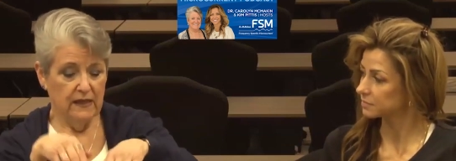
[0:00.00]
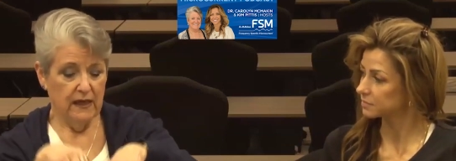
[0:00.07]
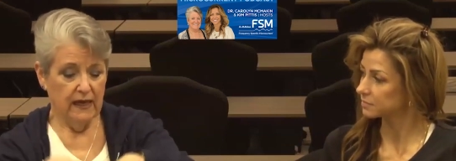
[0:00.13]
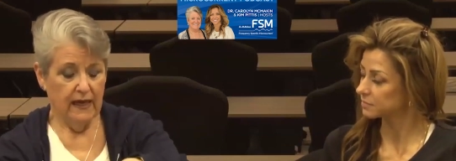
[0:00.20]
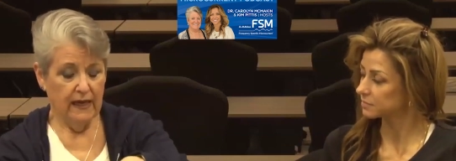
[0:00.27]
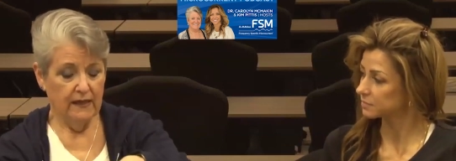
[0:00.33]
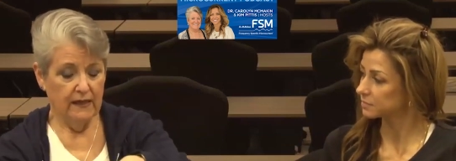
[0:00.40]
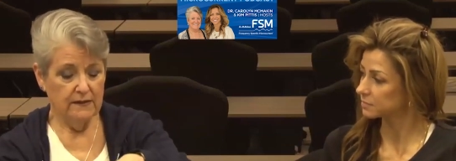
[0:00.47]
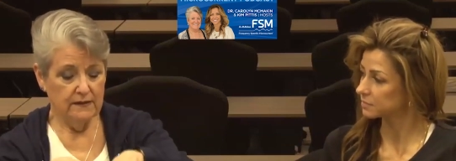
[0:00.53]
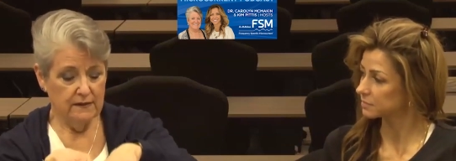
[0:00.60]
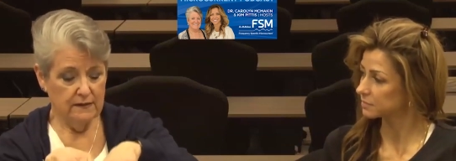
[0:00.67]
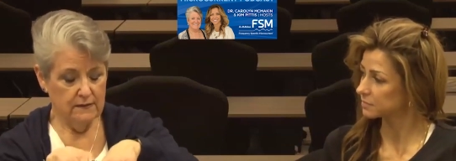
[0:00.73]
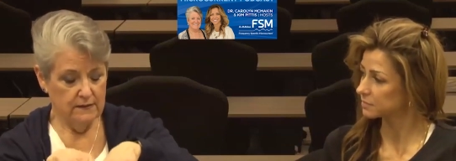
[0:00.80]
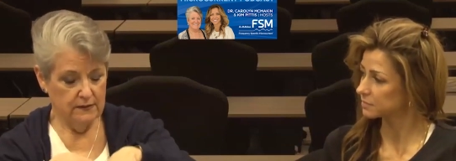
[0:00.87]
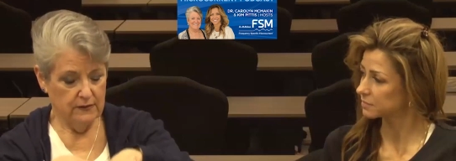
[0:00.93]

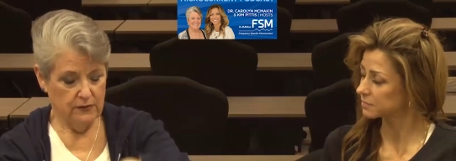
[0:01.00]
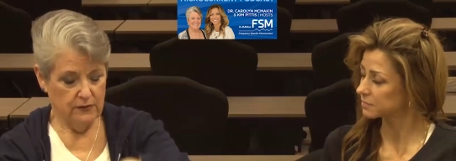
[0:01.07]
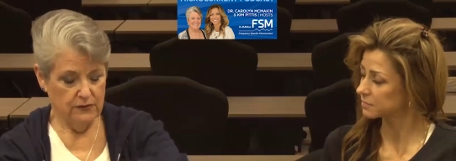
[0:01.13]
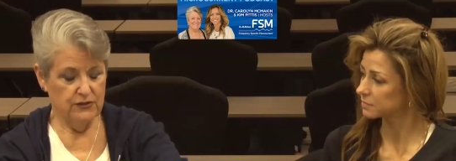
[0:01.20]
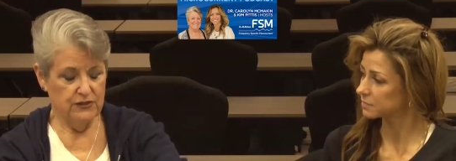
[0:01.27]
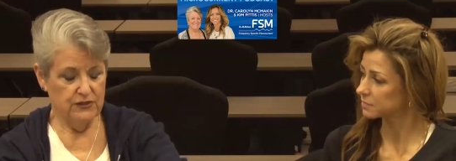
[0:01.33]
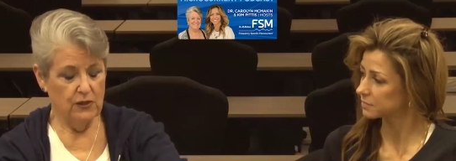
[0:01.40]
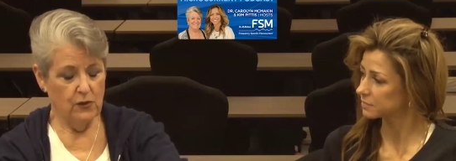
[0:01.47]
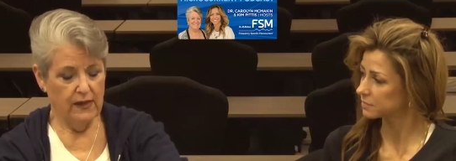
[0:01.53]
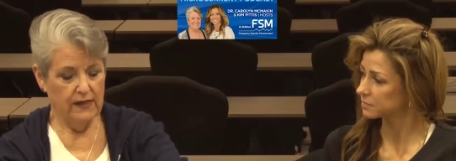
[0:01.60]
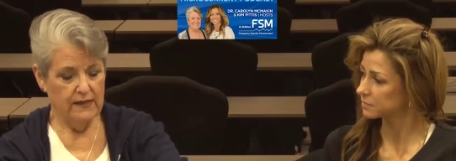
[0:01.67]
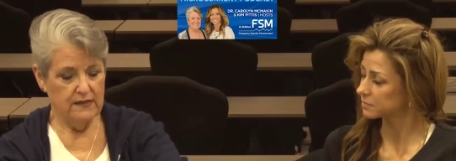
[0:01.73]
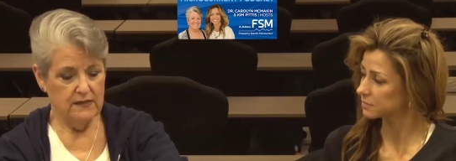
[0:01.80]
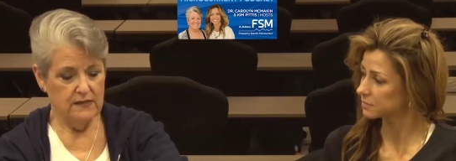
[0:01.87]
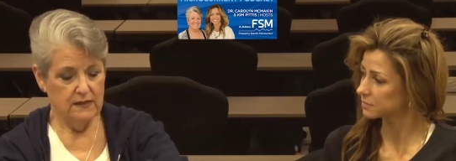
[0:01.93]
Speaker 1: and there's a
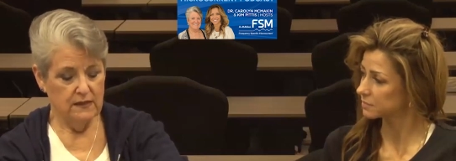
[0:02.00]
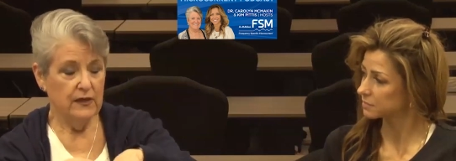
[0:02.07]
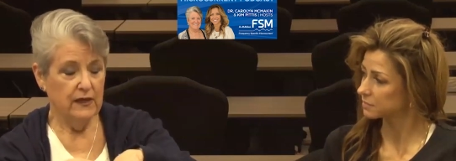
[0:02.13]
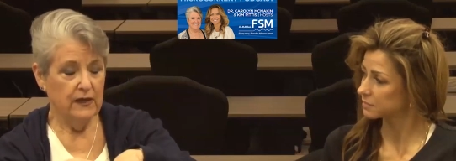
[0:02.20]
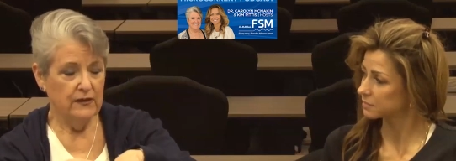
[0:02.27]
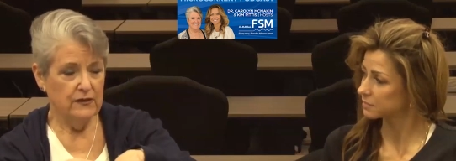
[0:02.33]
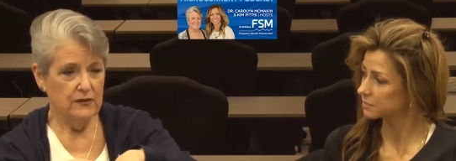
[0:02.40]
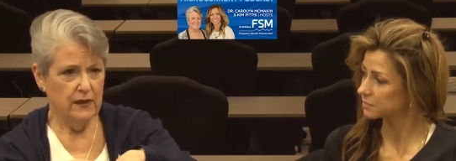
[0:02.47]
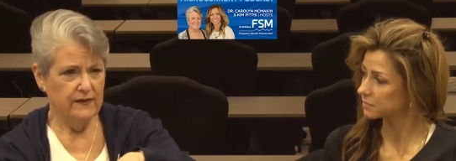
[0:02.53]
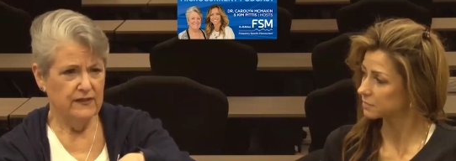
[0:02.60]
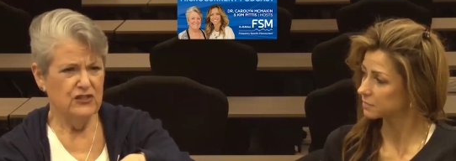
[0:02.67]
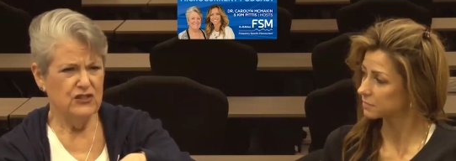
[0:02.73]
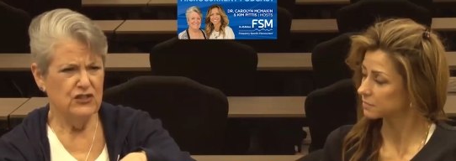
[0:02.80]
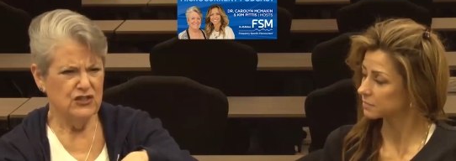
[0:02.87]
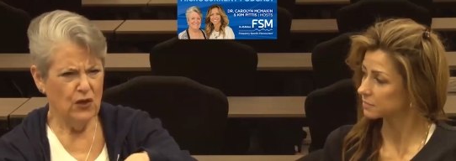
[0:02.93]
psoas. And the
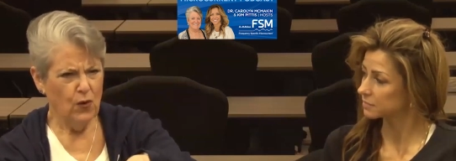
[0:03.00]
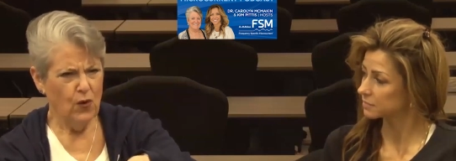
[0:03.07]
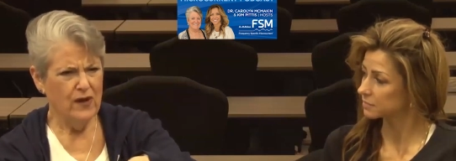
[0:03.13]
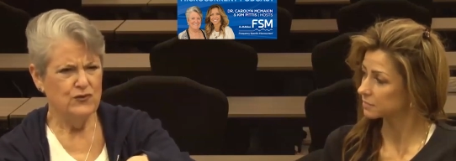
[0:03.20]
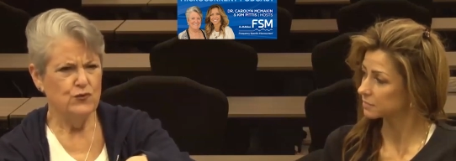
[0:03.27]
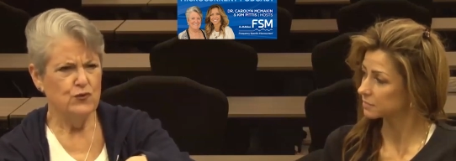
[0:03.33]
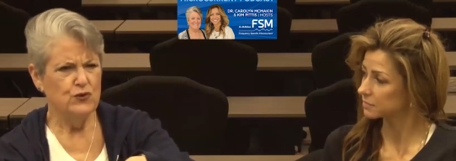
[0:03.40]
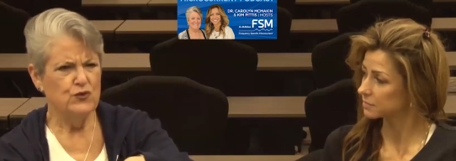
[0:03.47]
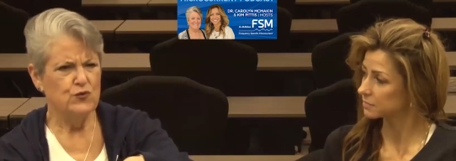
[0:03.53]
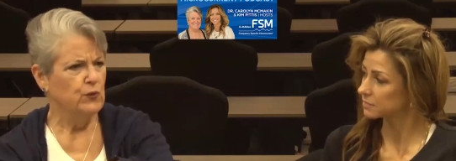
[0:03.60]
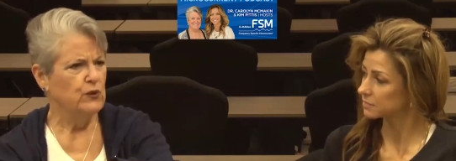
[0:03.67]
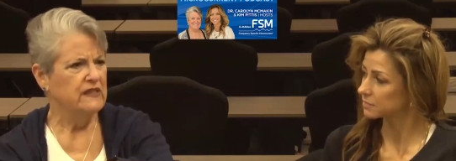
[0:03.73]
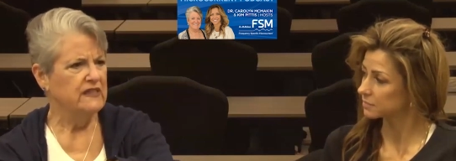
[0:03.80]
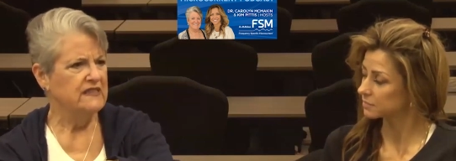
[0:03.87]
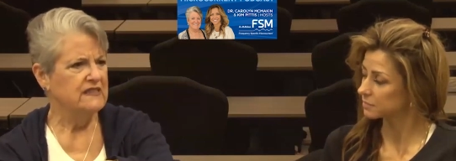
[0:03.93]
psoas was
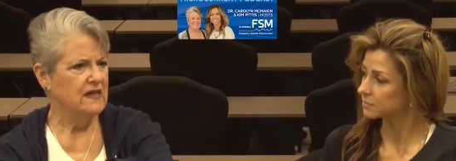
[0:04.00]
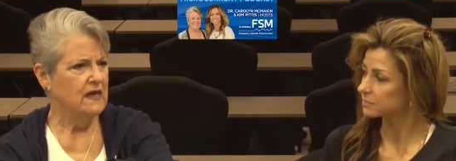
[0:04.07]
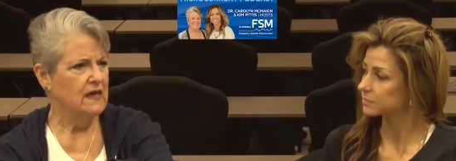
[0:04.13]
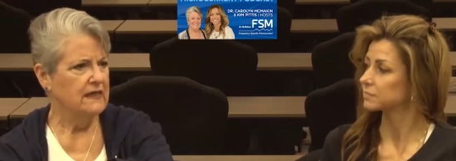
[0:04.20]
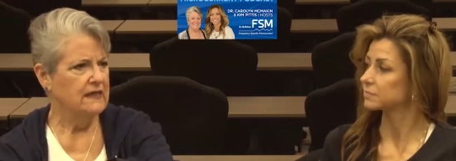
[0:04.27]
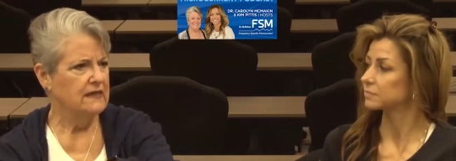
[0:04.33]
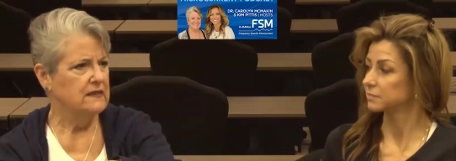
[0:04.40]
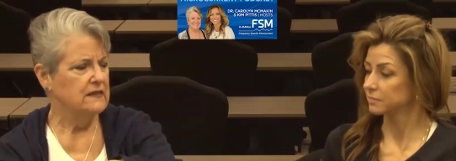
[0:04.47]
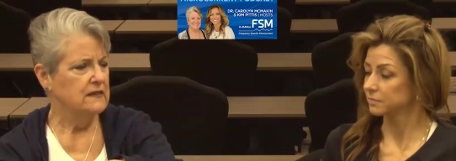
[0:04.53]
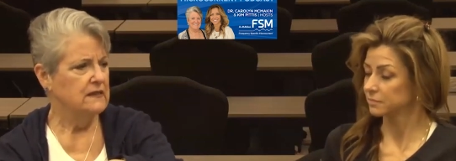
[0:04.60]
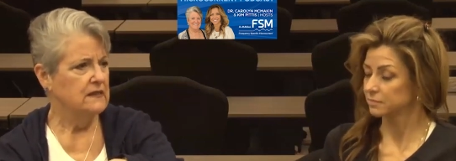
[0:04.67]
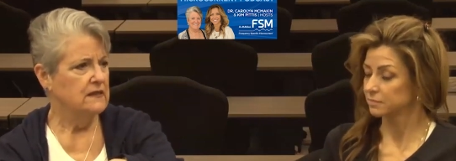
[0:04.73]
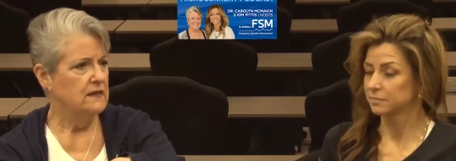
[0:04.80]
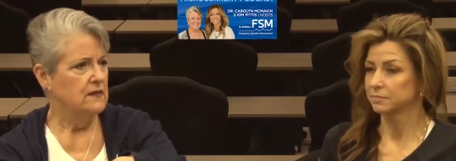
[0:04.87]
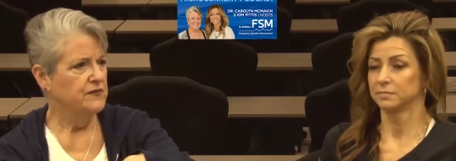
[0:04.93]
really tight.
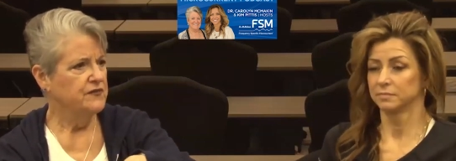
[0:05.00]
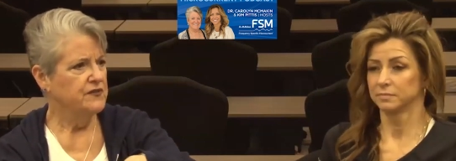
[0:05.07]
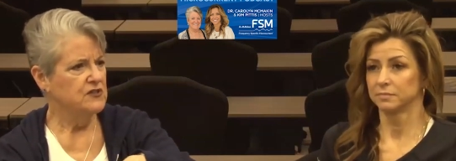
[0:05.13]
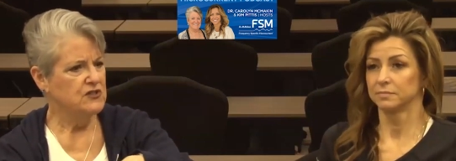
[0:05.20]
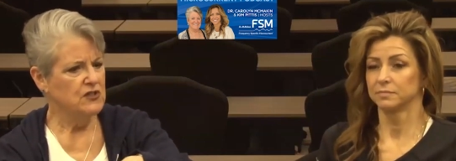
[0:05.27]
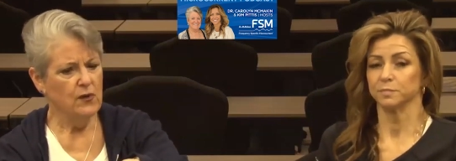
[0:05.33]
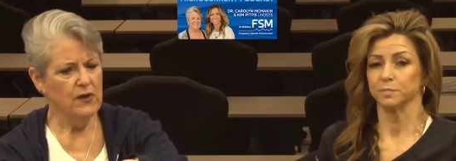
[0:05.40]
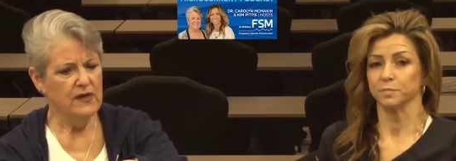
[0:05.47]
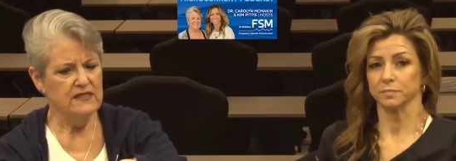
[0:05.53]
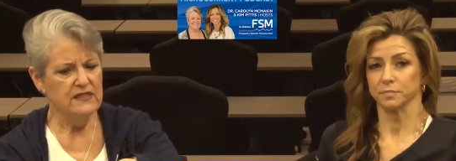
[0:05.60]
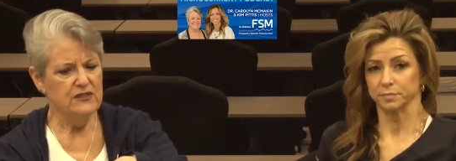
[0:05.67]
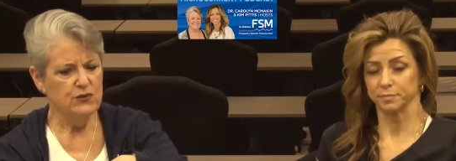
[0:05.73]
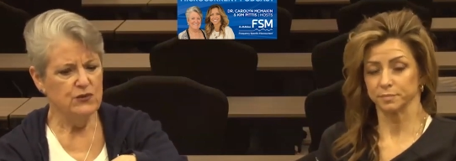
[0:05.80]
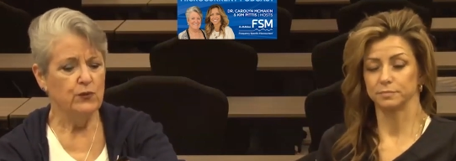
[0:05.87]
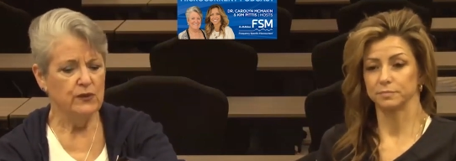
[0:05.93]
If the psoas
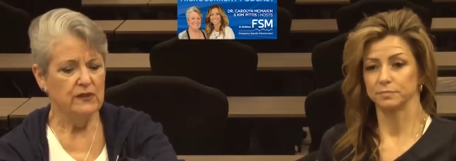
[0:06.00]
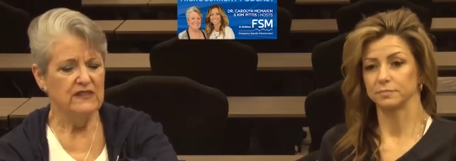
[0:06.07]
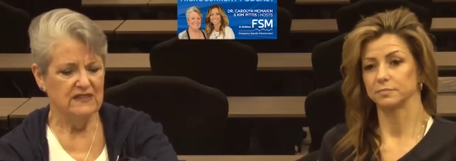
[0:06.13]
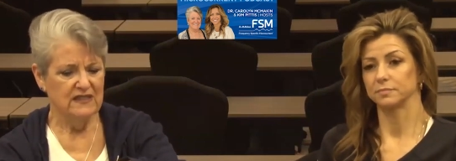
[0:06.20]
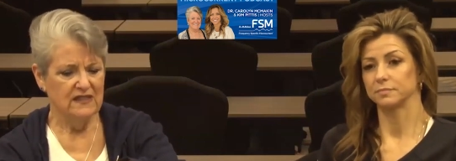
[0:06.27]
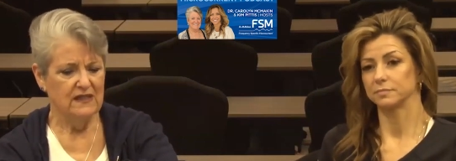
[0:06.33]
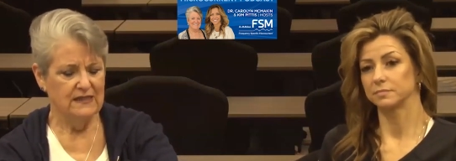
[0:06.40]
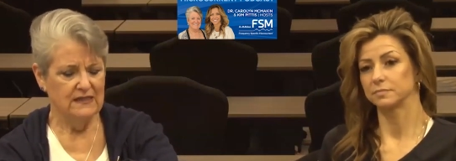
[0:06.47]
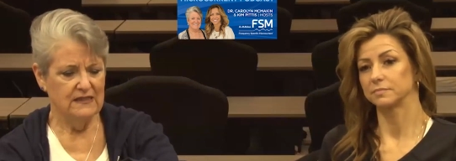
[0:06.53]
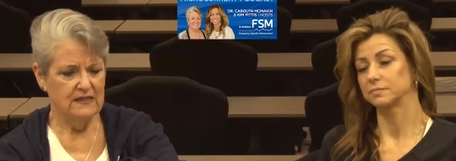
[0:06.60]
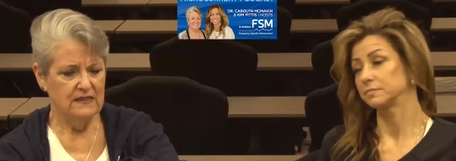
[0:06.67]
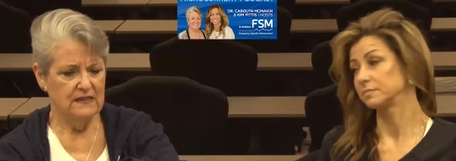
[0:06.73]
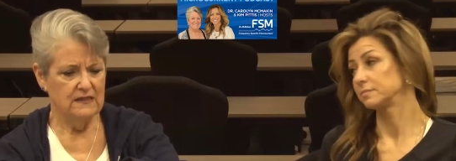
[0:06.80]
is really tight,